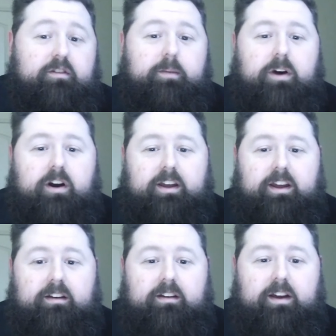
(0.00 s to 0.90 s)

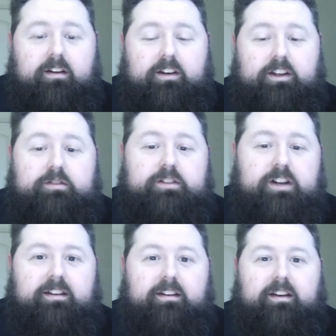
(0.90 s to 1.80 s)
Party here in
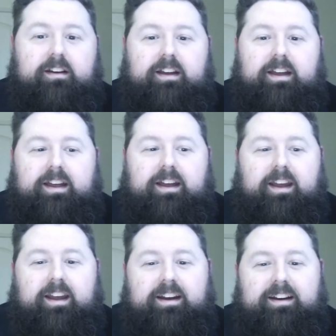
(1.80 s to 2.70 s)
Utah,
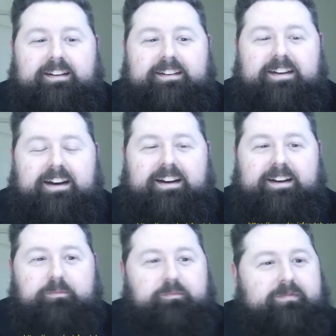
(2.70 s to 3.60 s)
and
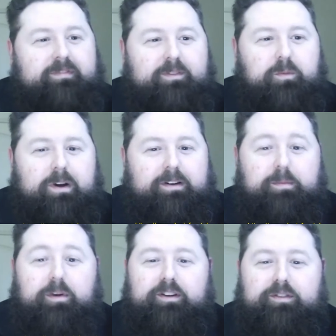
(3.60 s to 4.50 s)
wound
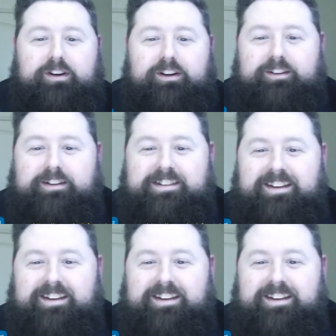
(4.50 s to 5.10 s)
up running for Congress.